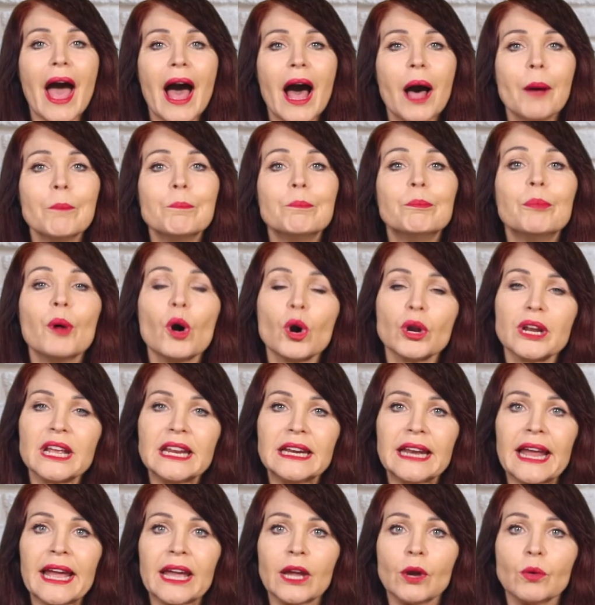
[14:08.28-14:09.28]
our body
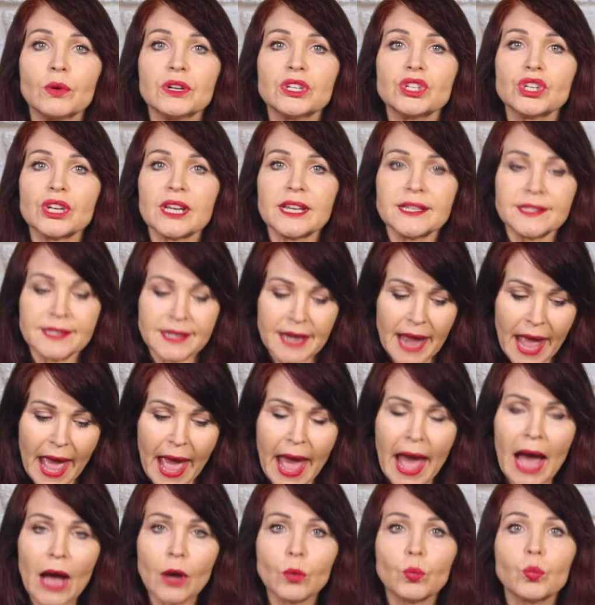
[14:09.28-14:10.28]
language is an
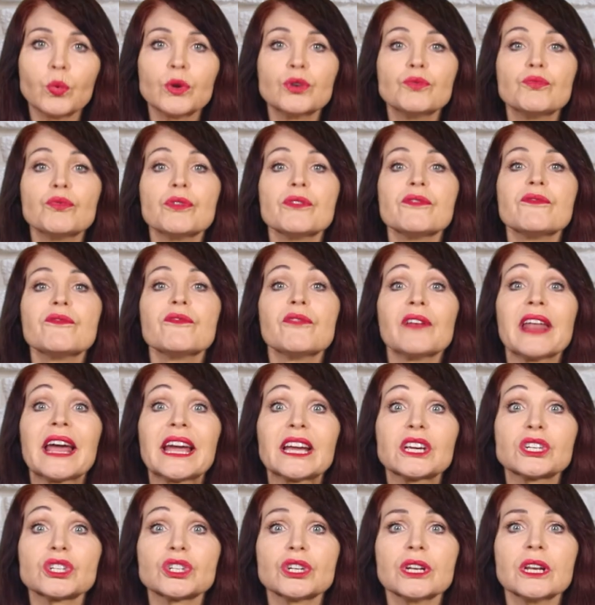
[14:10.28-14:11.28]
outward
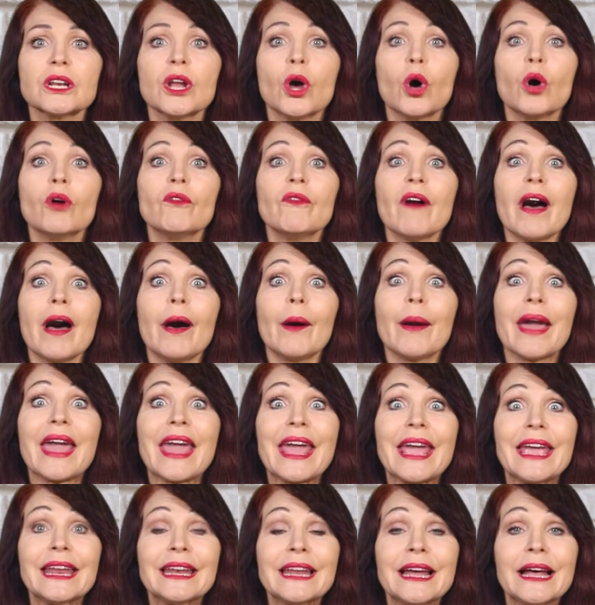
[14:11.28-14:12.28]
reflection of our
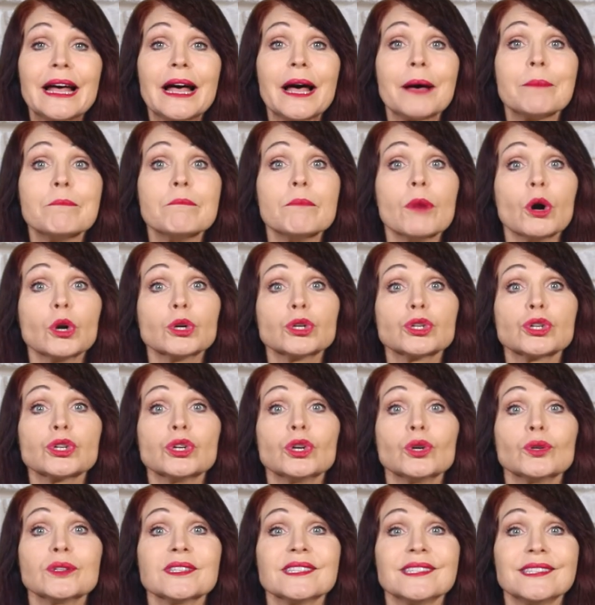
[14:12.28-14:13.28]
inner
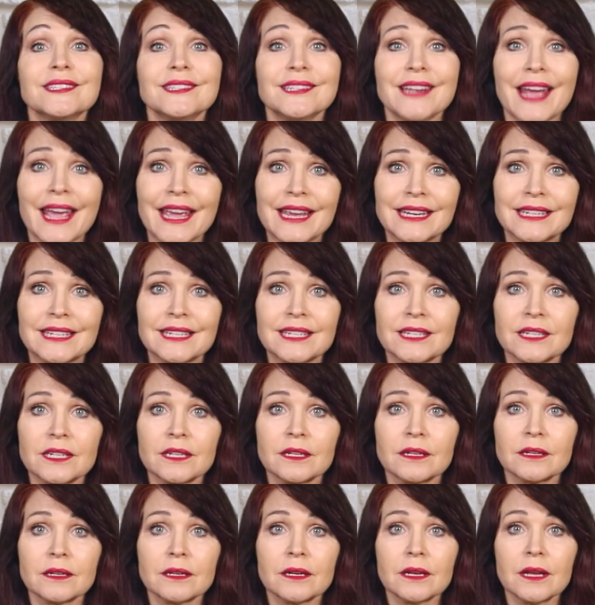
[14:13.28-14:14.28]
emotional state,
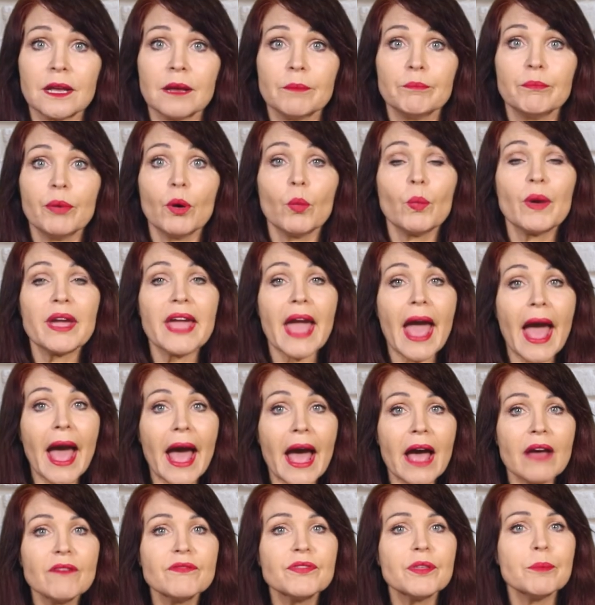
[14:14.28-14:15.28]
but we
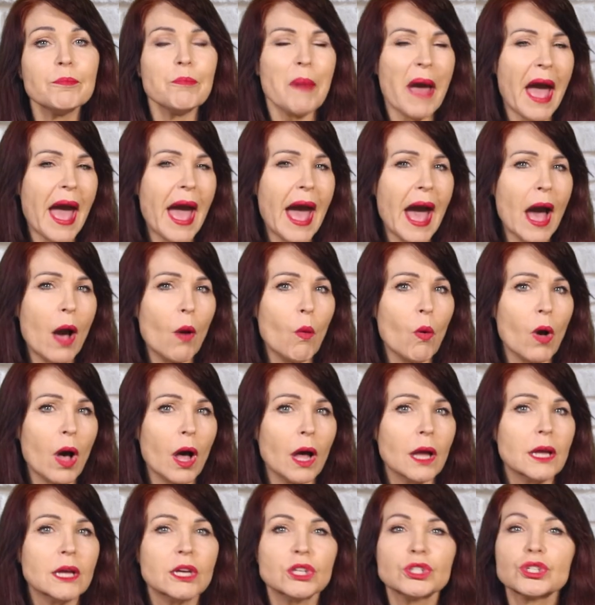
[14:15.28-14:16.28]
have the
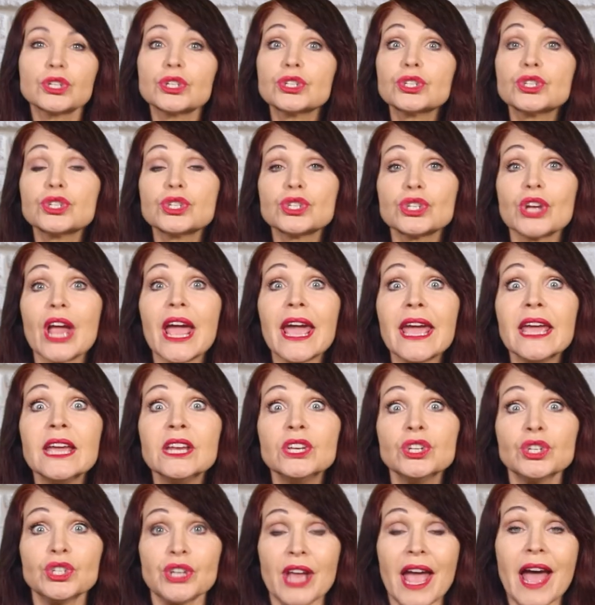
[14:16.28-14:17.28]
power to
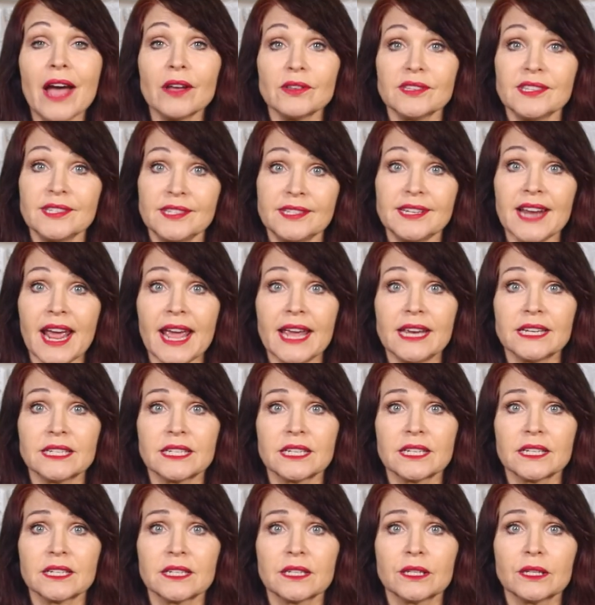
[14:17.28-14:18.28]
change our
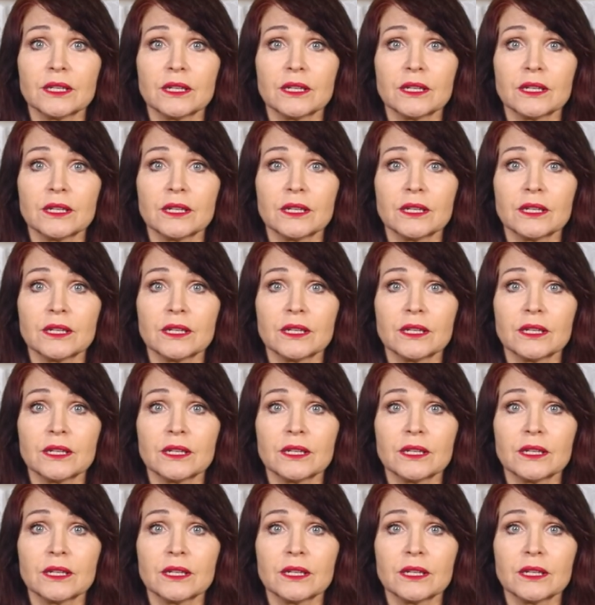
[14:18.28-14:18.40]
state.